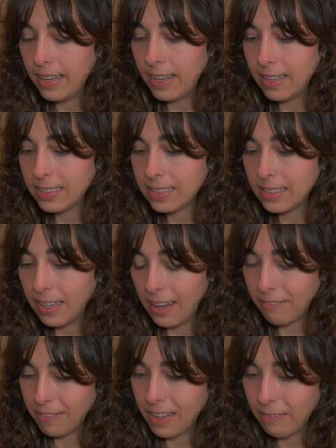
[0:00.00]
is
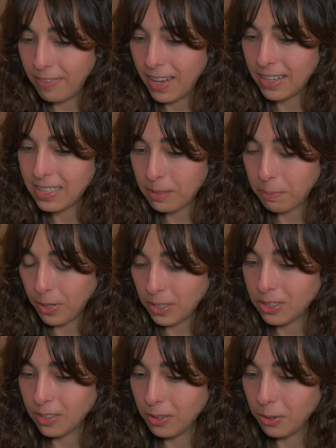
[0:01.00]
if if there is a
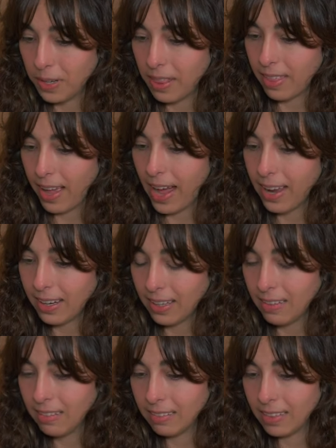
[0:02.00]
person doing that,
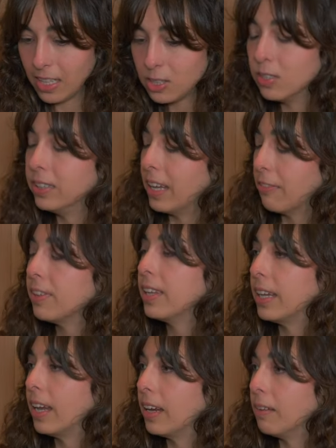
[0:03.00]
they should
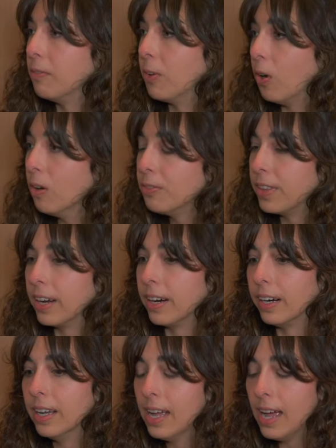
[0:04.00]
definitely get involved
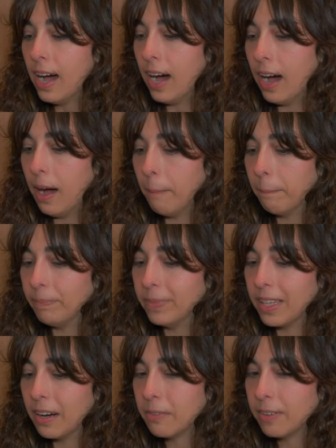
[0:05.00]
there. Um,
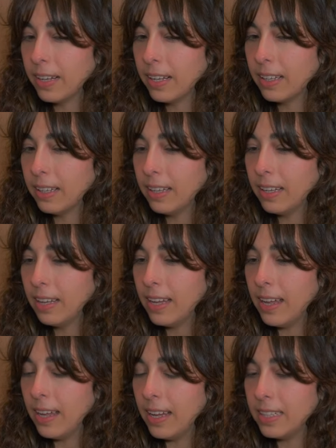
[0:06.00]
Devrel,
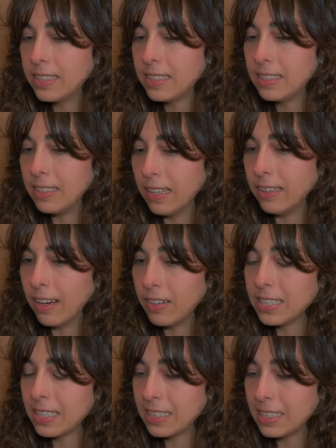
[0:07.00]
it's there
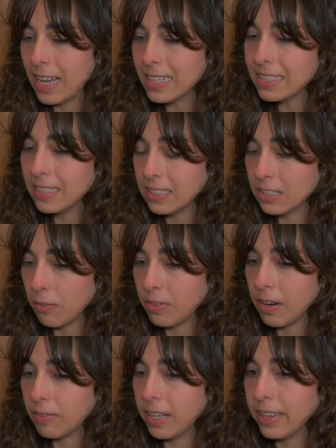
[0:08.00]
is an essence of
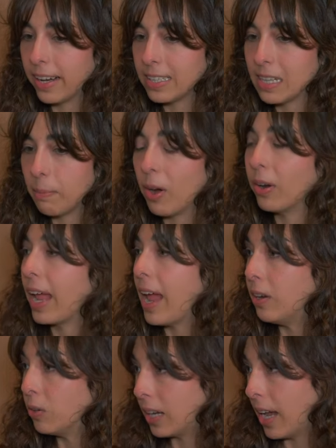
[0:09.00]
Devrel that is about
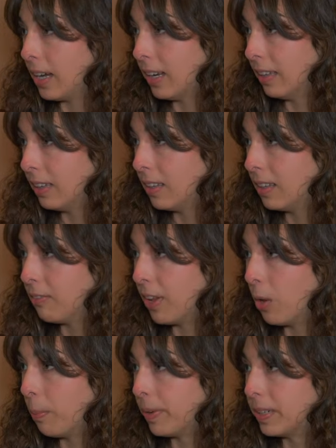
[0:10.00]
educating
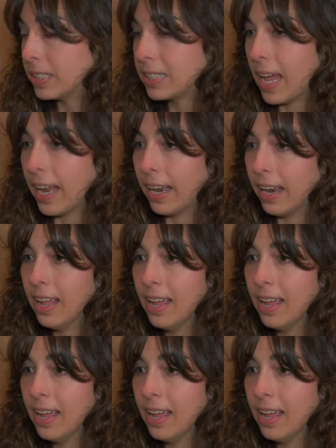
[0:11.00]
developers and.